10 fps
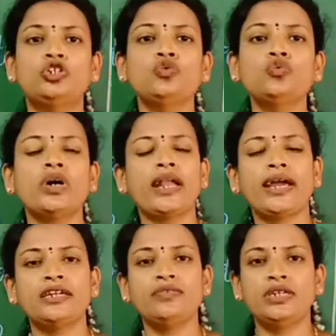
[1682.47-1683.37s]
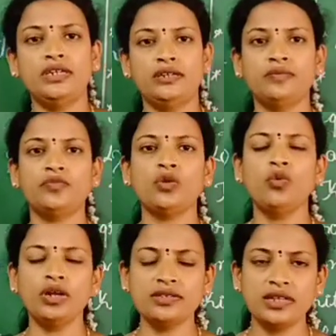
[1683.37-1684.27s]
do one activity.
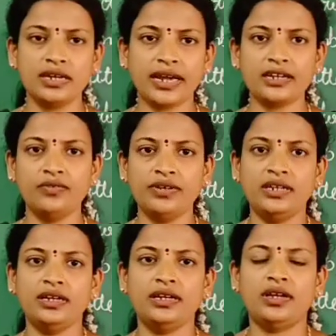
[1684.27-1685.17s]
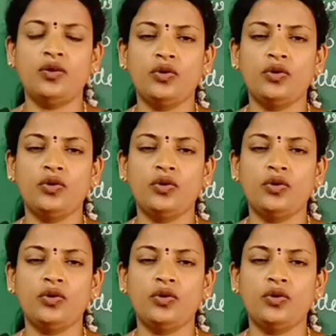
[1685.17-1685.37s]
What is that activity?